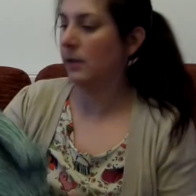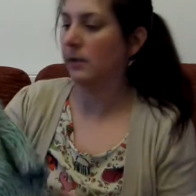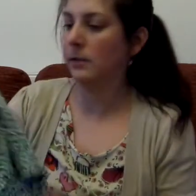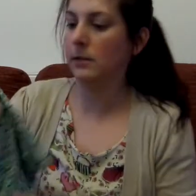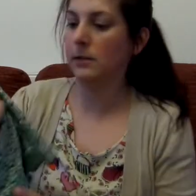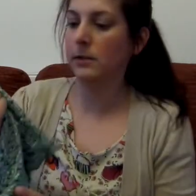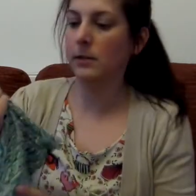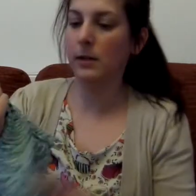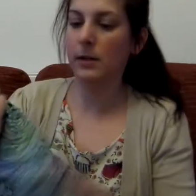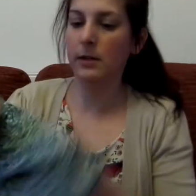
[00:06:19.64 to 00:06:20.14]
I
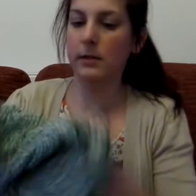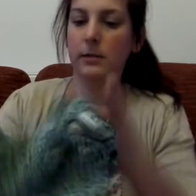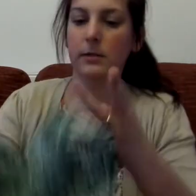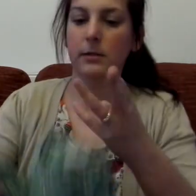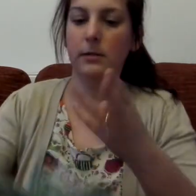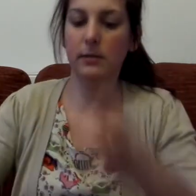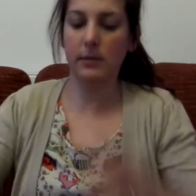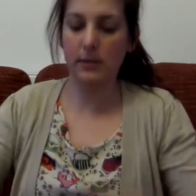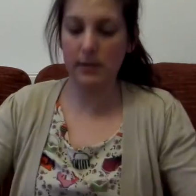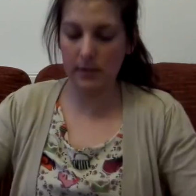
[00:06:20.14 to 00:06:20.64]

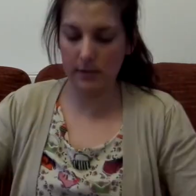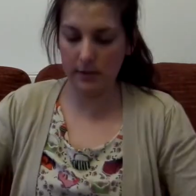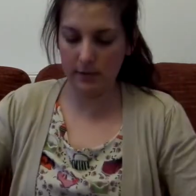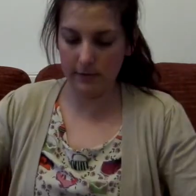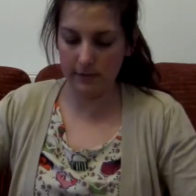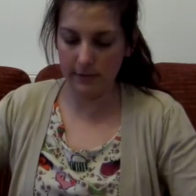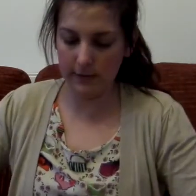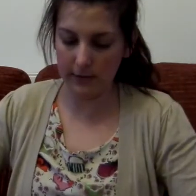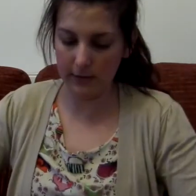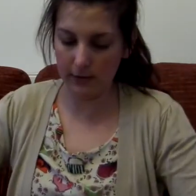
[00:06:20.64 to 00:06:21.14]
got
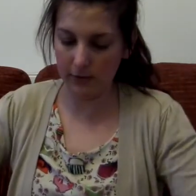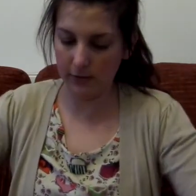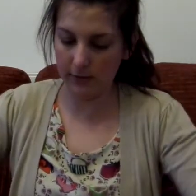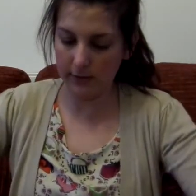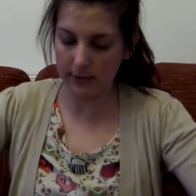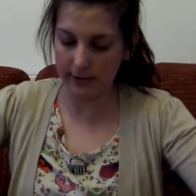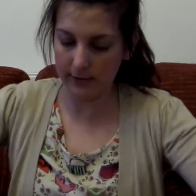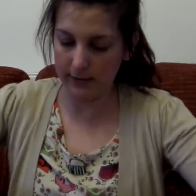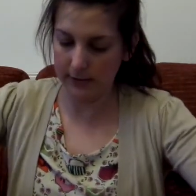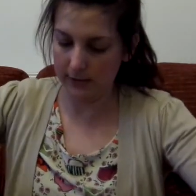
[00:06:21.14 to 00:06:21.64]
Edith this
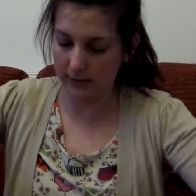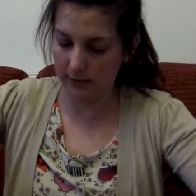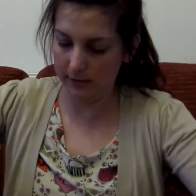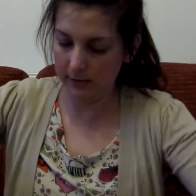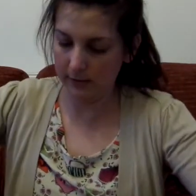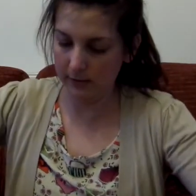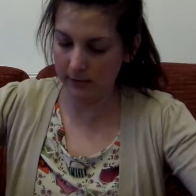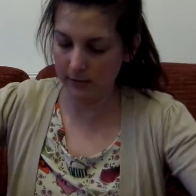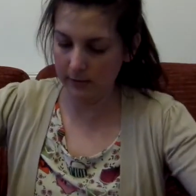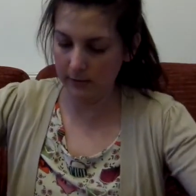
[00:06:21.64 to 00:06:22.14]
dress
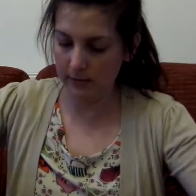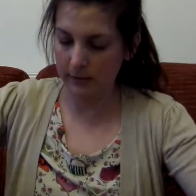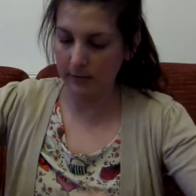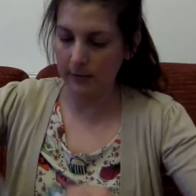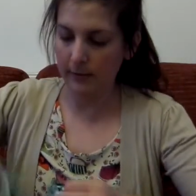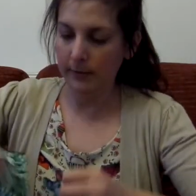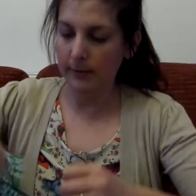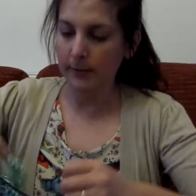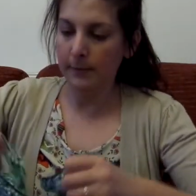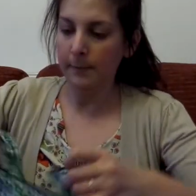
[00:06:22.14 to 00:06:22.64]
here.
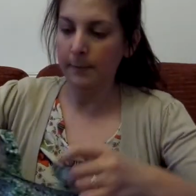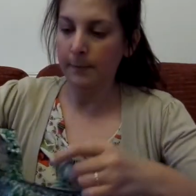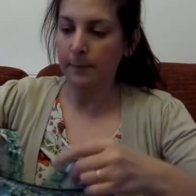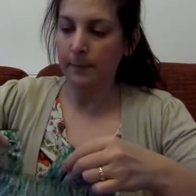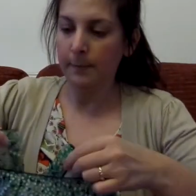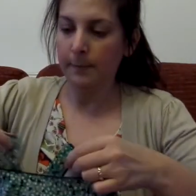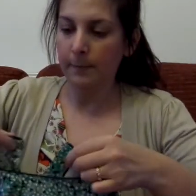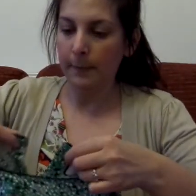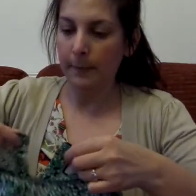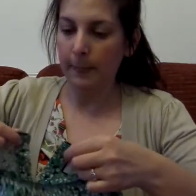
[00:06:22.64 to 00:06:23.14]

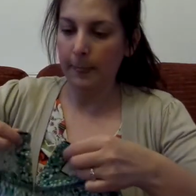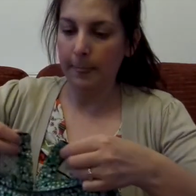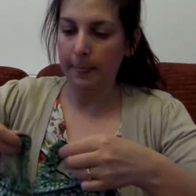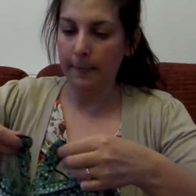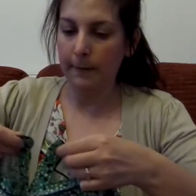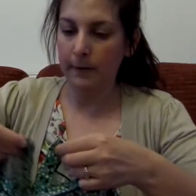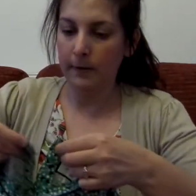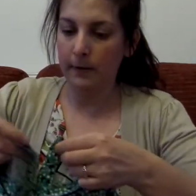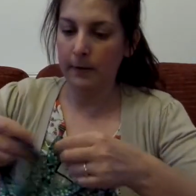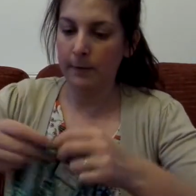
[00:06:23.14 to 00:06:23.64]

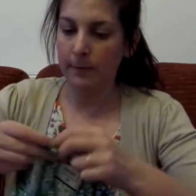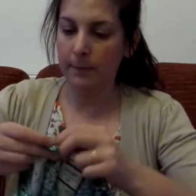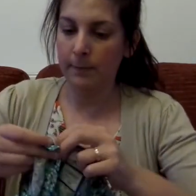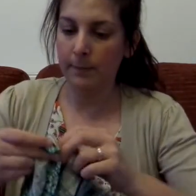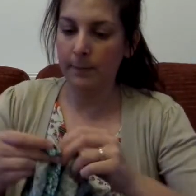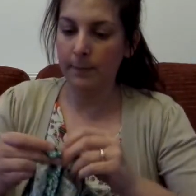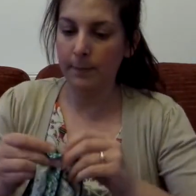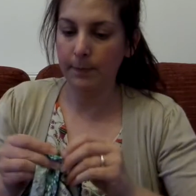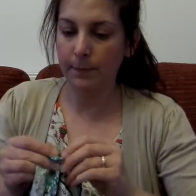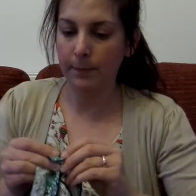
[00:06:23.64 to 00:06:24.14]

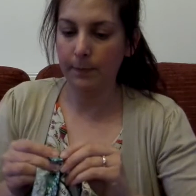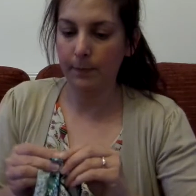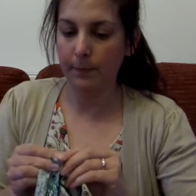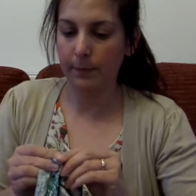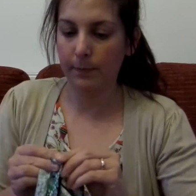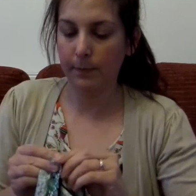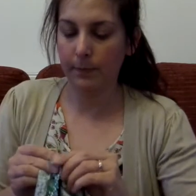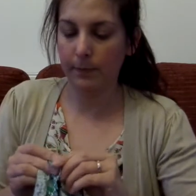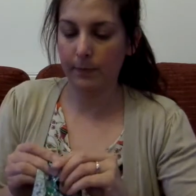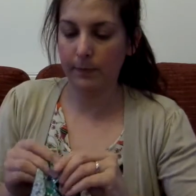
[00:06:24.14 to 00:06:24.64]

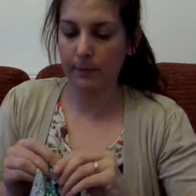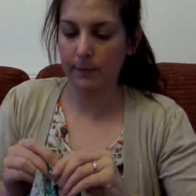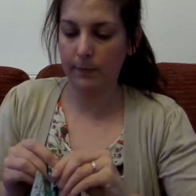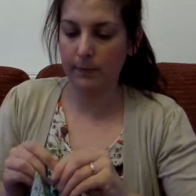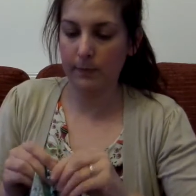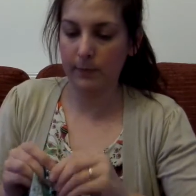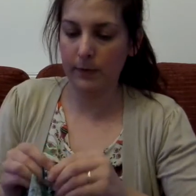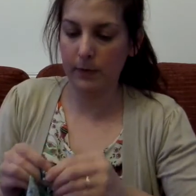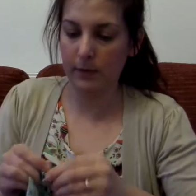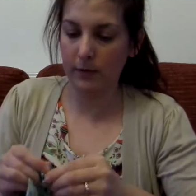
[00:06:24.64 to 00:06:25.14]

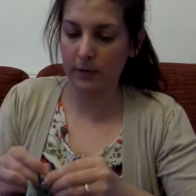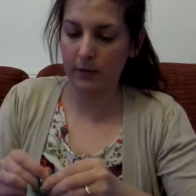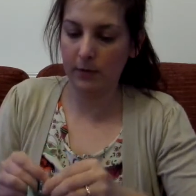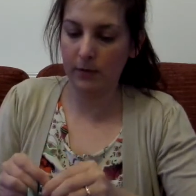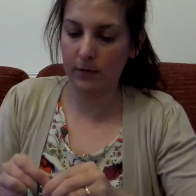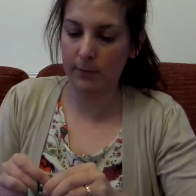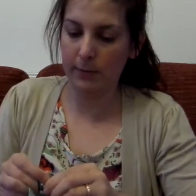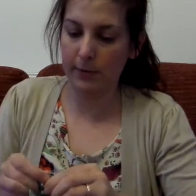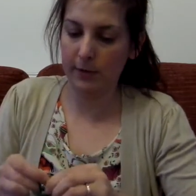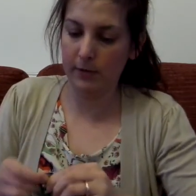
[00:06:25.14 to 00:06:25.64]
I just
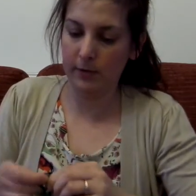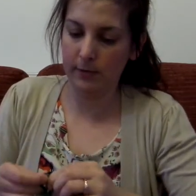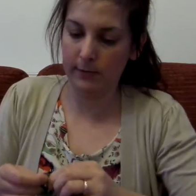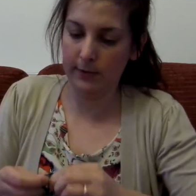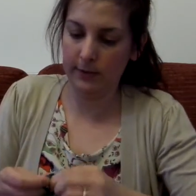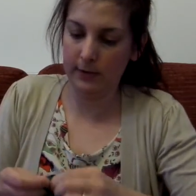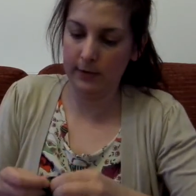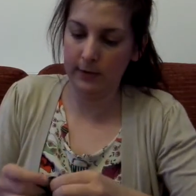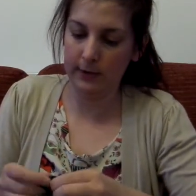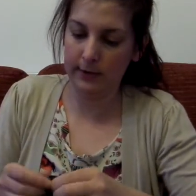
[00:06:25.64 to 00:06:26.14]
do the button up
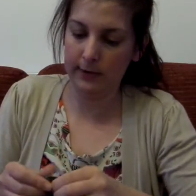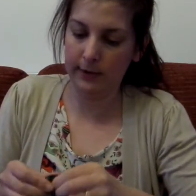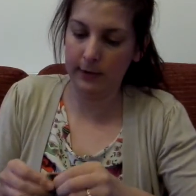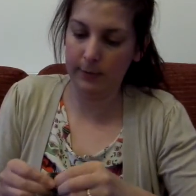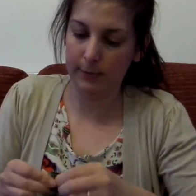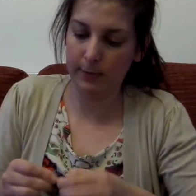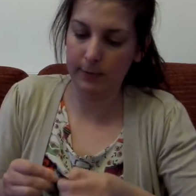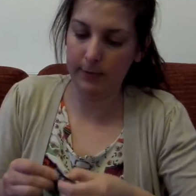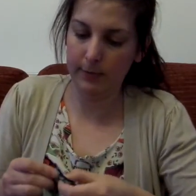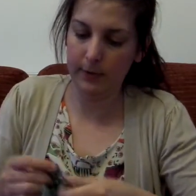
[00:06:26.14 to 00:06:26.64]
so you can see
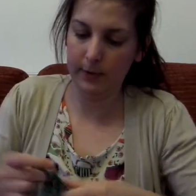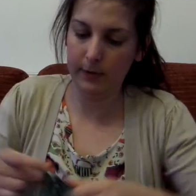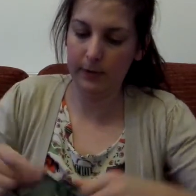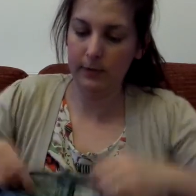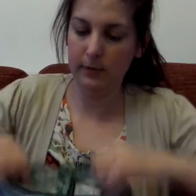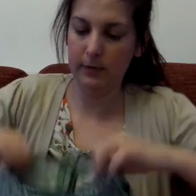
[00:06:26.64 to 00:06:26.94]
it properly.